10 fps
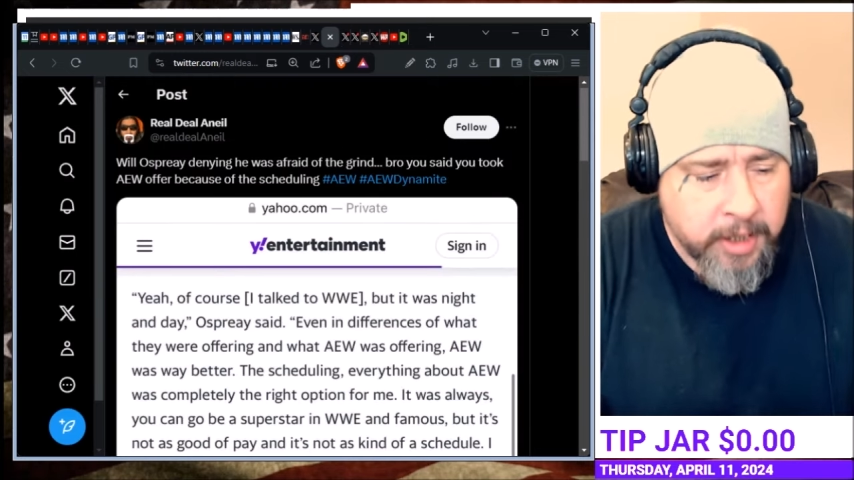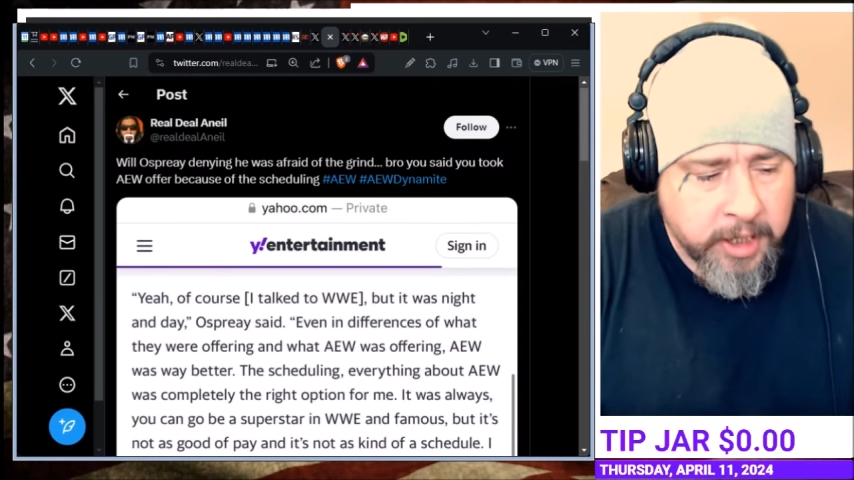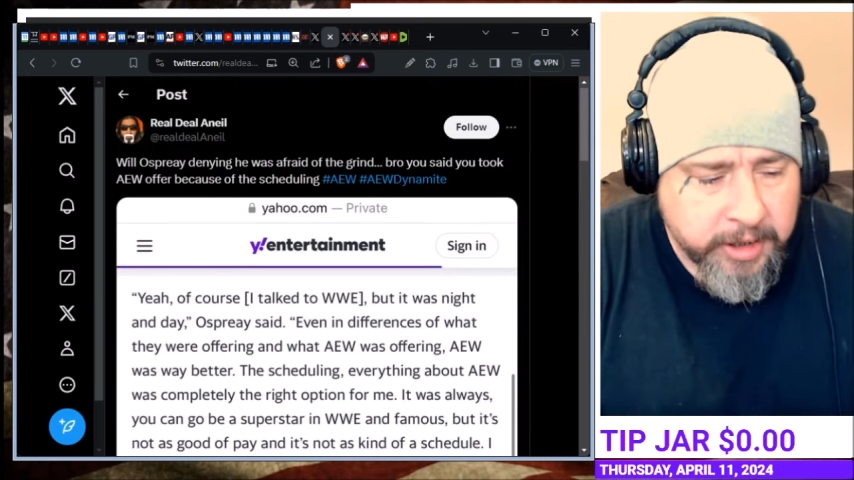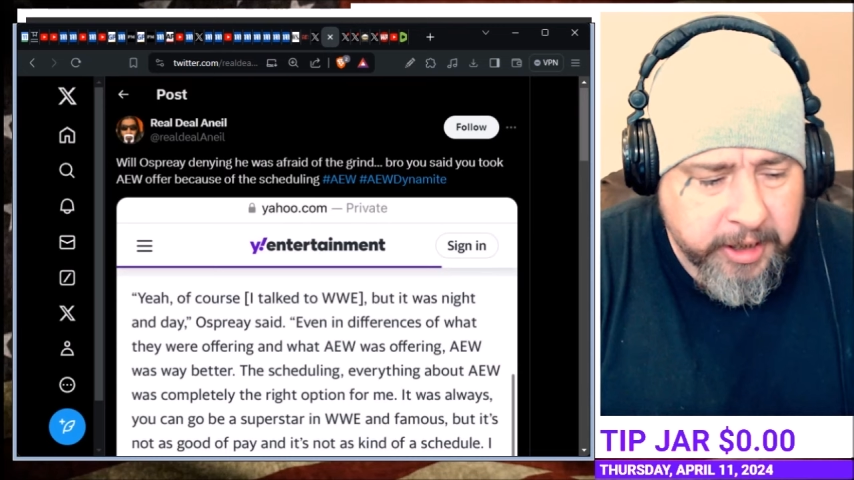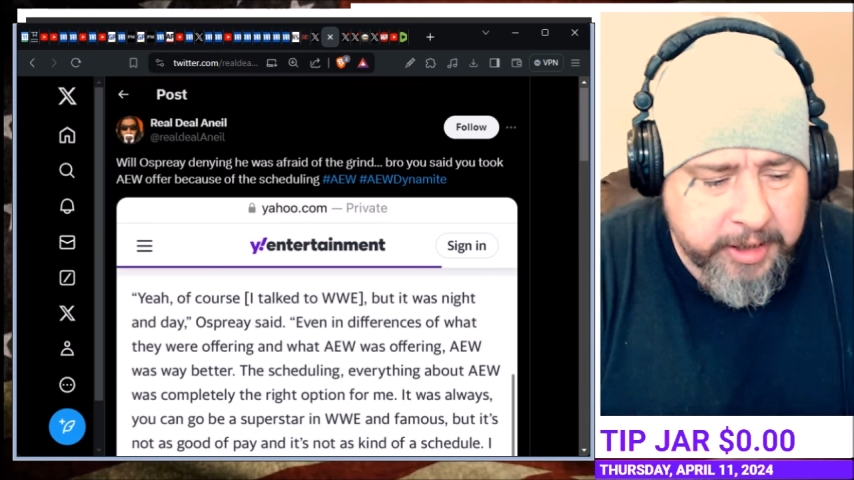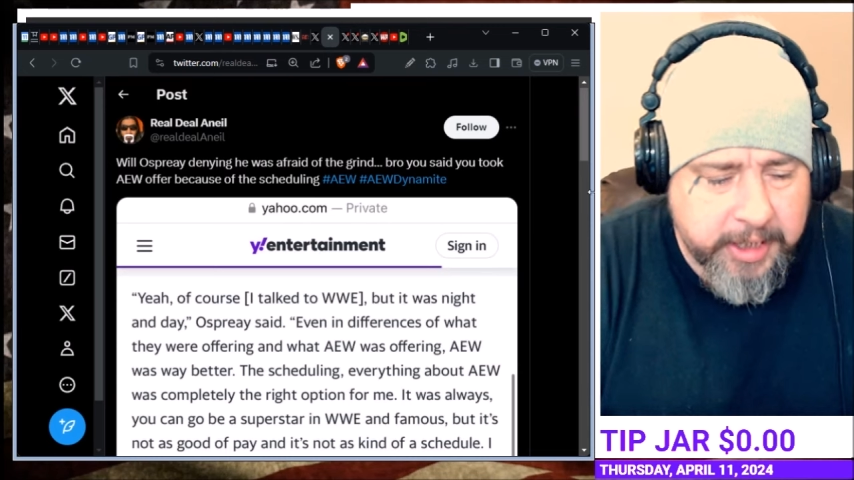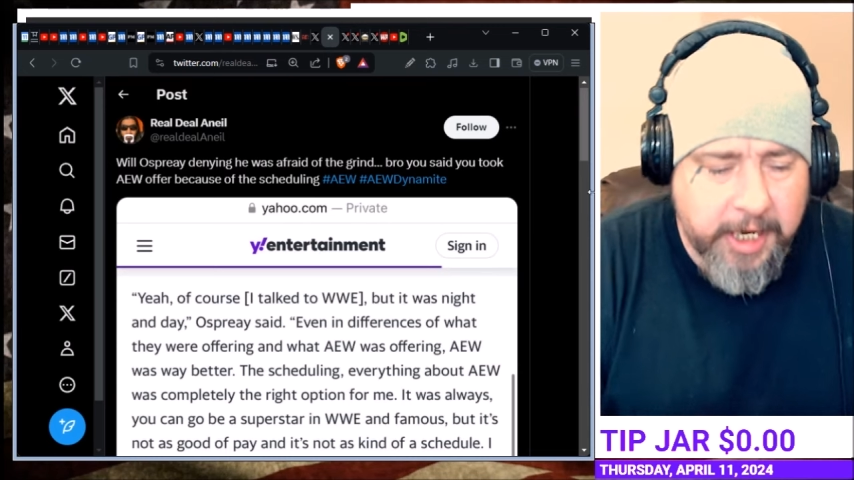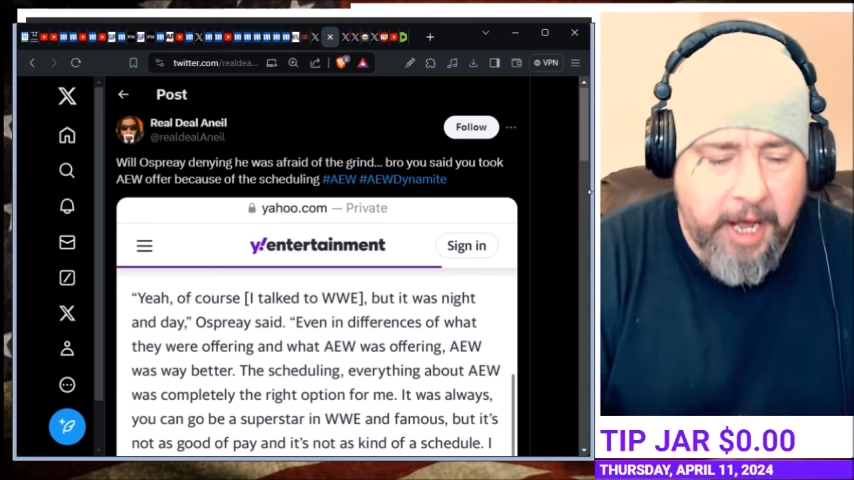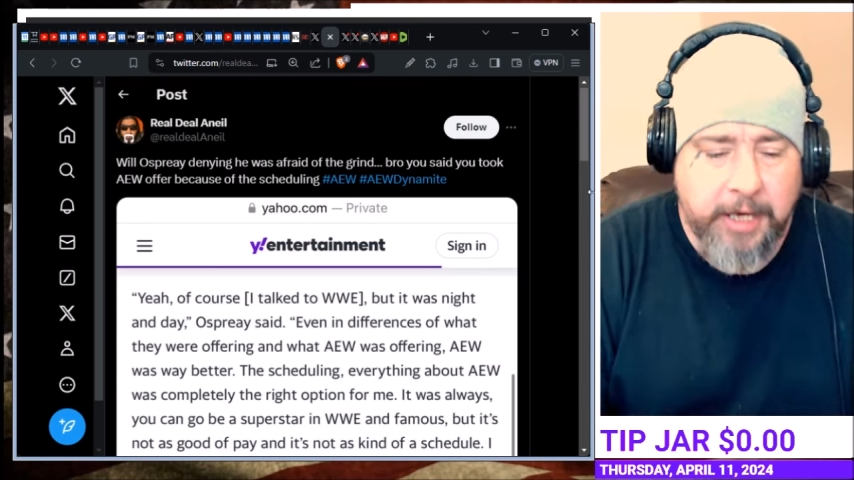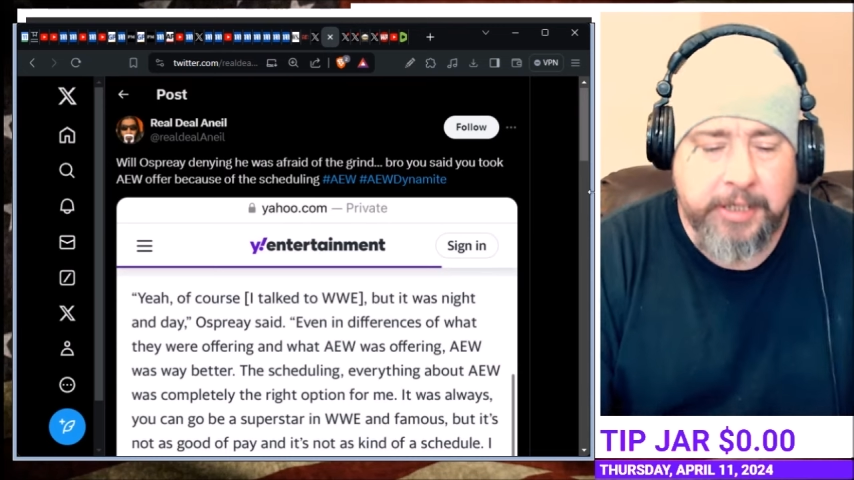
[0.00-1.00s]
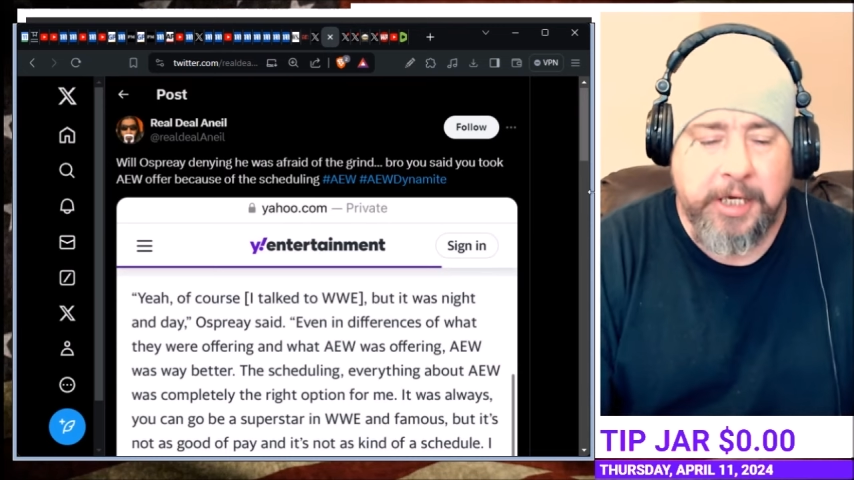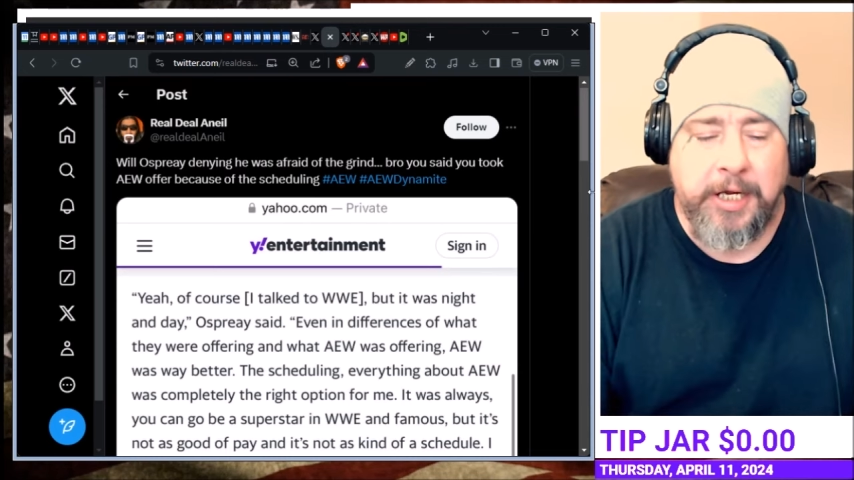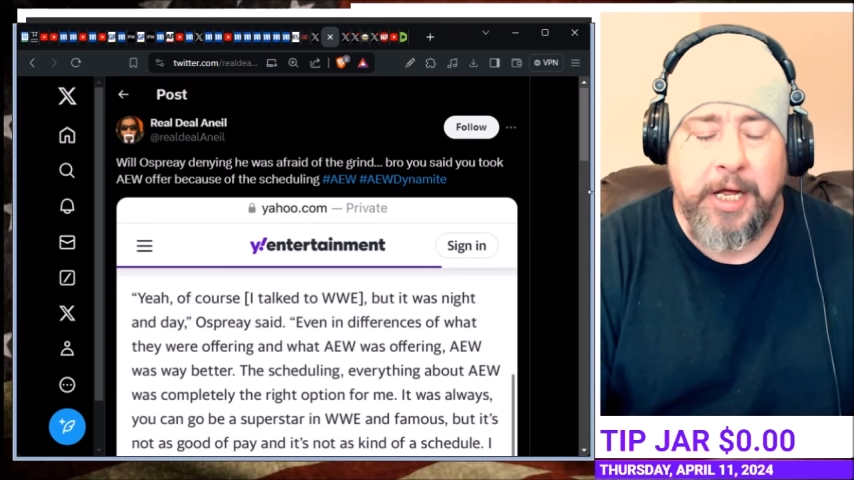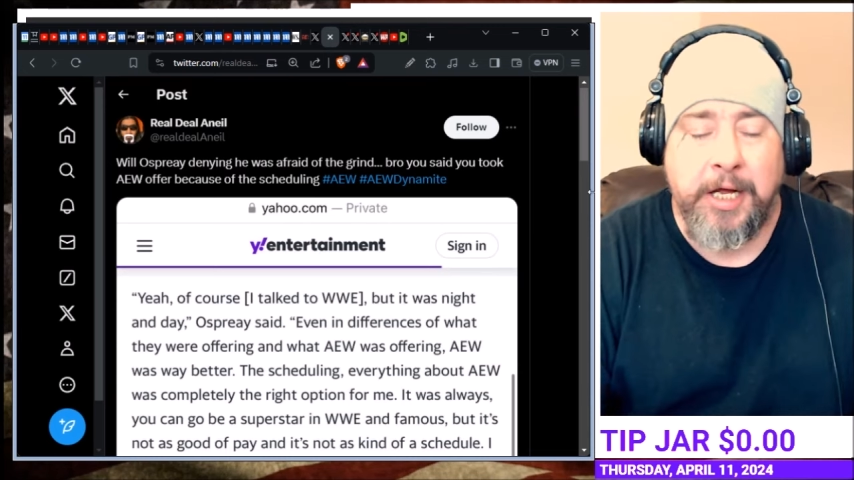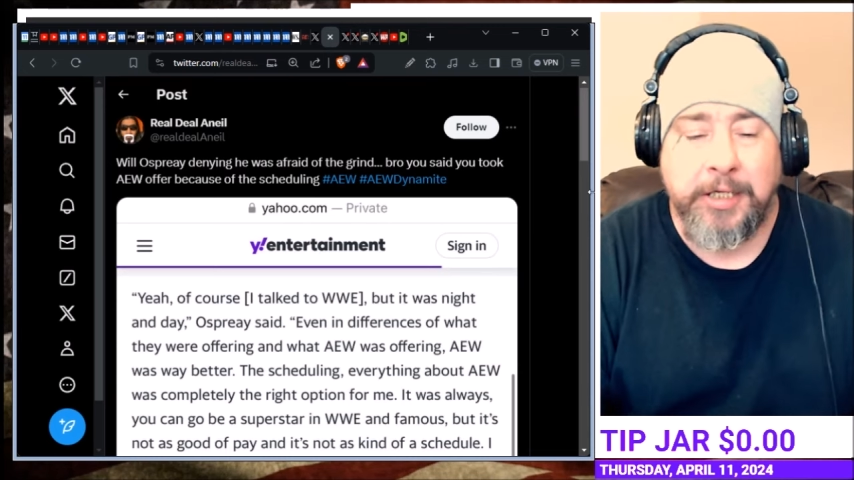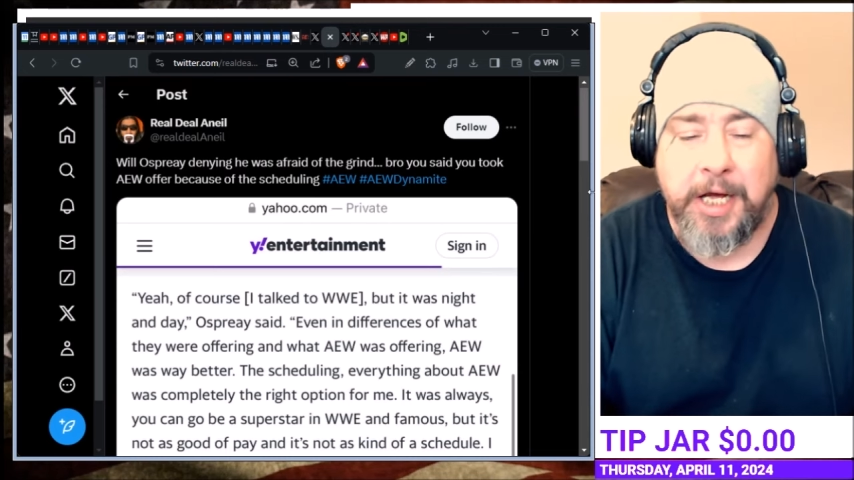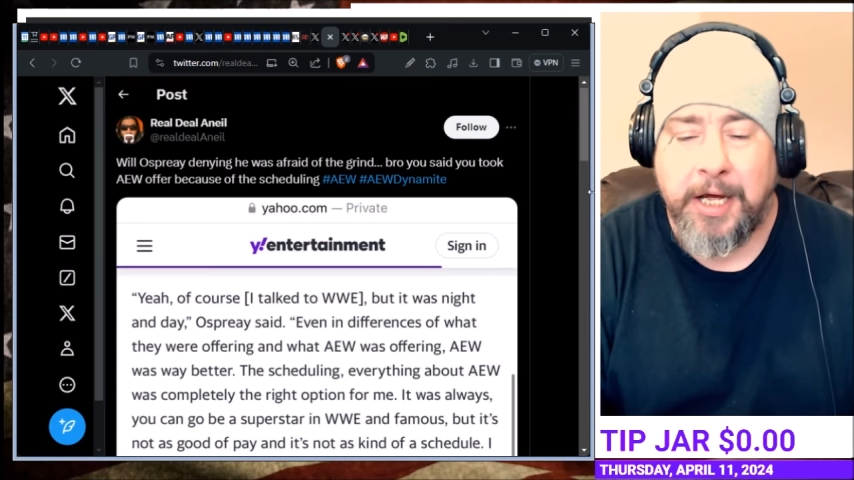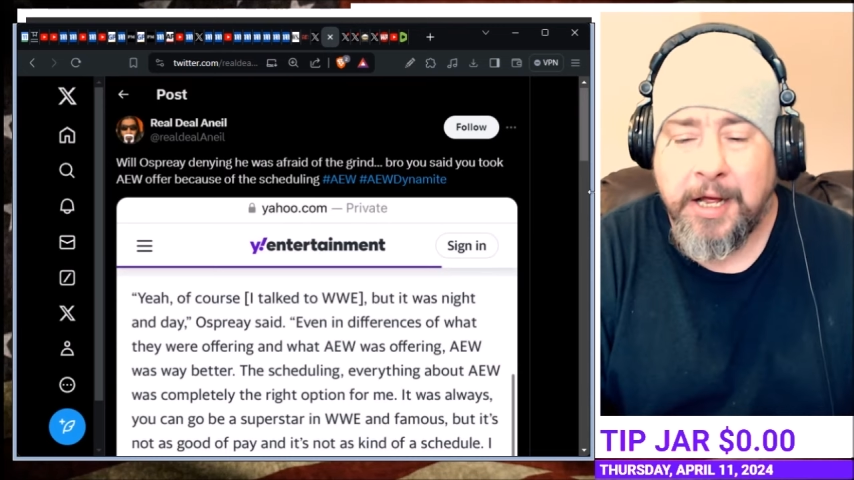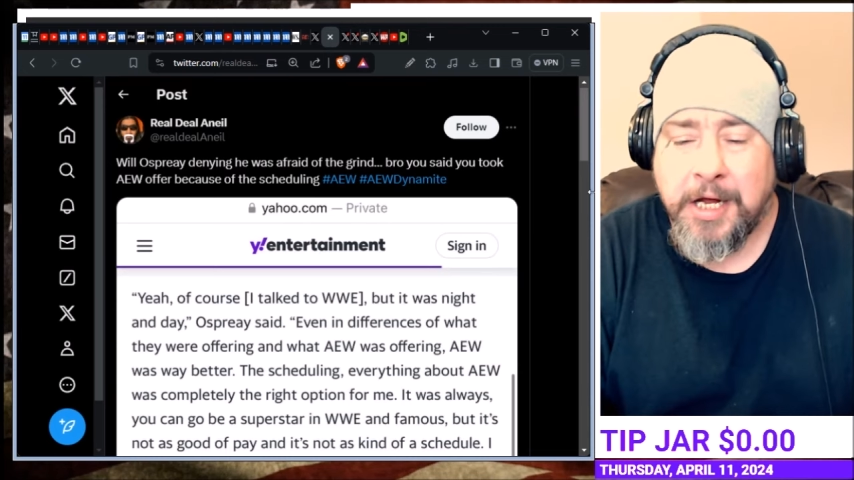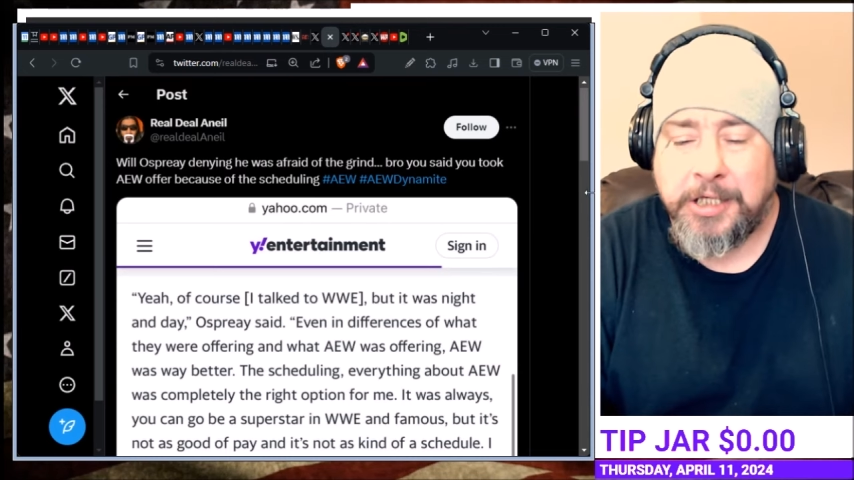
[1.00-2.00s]

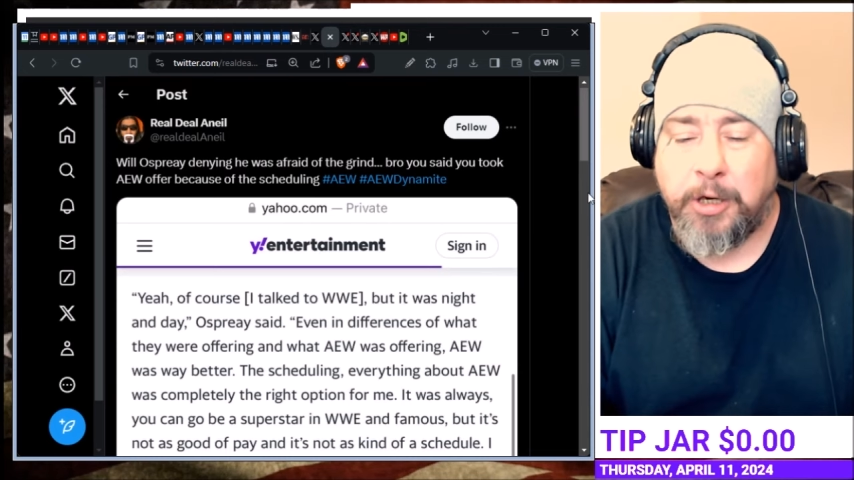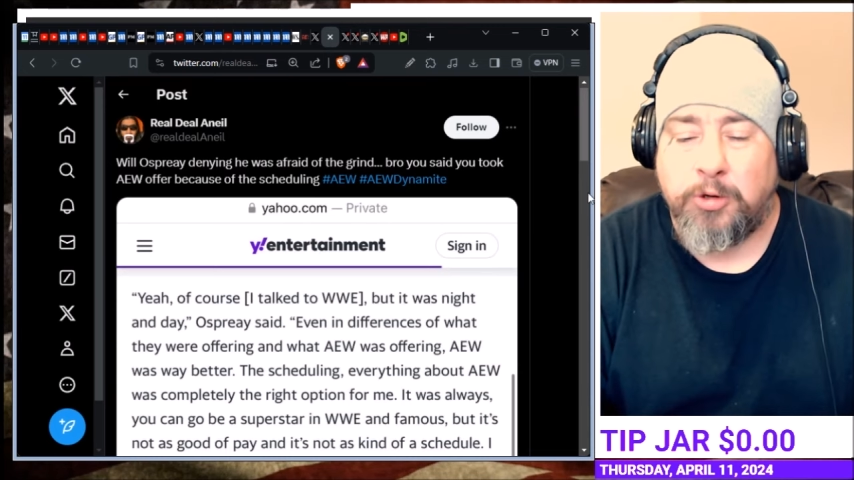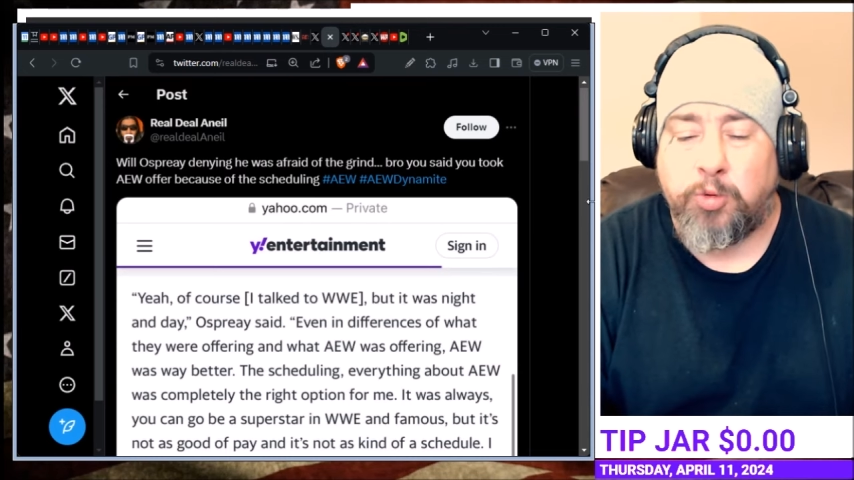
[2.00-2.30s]
to